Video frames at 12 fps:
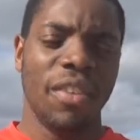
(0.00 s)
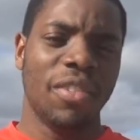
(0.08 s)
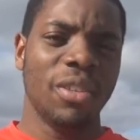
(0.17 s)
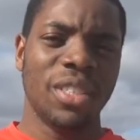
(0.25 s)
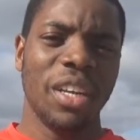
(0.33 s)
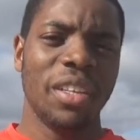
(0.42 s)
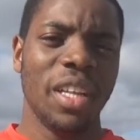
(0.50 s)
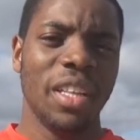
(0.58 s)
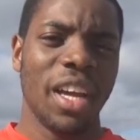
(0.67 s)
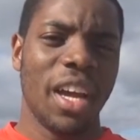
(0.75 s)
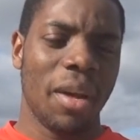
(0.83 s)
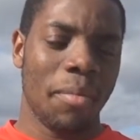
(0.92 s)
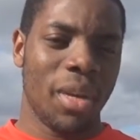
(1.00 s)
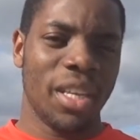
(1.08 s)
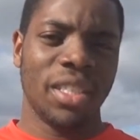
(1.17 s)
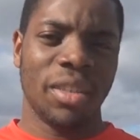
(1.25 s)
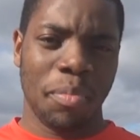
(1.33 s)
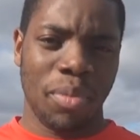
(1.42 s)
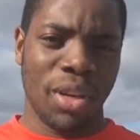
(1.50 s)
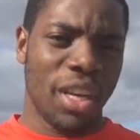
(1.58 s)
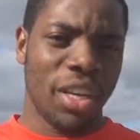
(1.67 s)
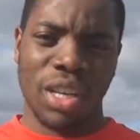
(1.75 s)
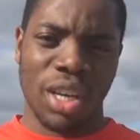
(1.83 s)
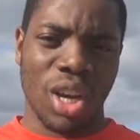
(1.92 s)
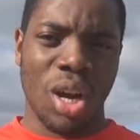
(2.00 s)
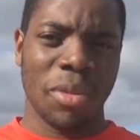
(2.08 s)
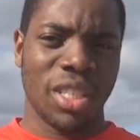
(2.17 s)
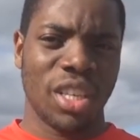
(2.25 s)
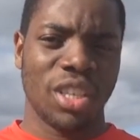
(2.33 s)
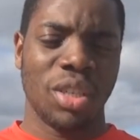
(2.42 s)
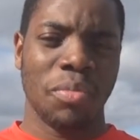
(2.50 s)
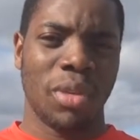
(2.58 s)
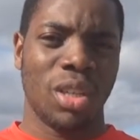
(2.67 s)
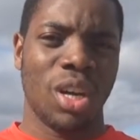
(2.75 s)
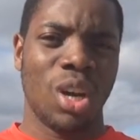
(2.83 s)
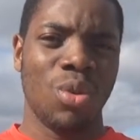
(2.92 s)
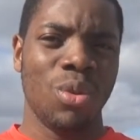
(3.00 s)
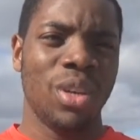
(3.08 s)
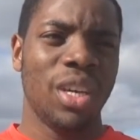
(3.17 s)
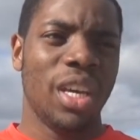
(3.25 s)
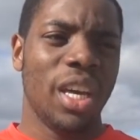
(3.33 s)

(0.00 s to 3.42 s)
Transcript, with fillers: If there's anything that I missed put it in the comment section below